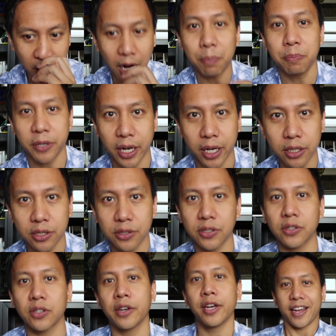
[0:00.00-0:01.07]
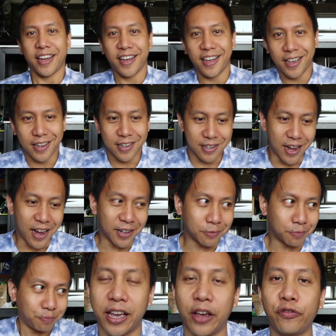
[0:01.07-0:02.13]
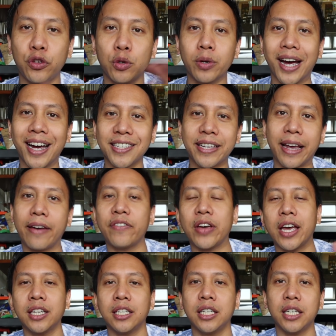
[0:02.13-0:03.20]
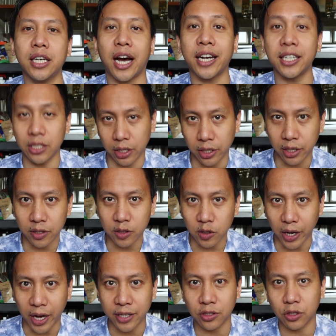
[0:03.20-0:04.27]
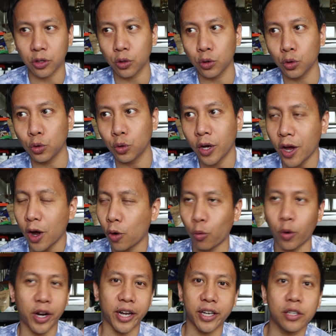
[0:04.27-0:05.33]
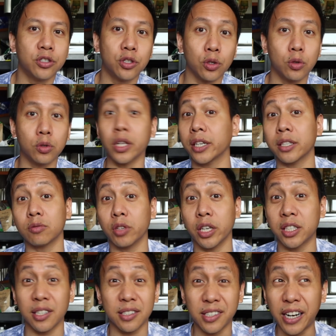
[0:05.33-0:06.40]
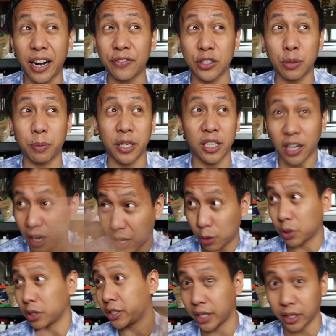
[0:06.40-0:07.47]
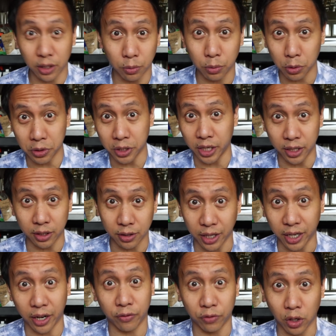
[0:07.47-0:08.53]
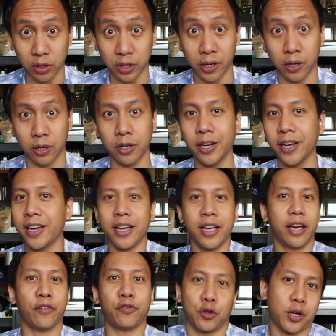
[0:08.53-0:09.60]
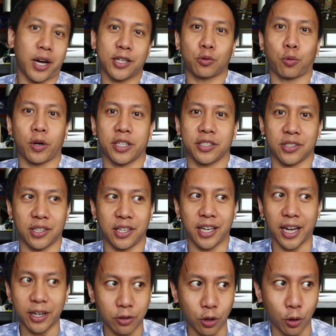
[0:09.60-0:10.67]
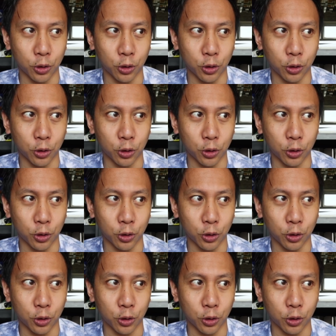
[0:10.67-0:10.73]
updates. And yeah, if you guys have any ideas as to what I could do, like, it doesn't have to be our daily routine that I vlog here. If you guys want to see, I don't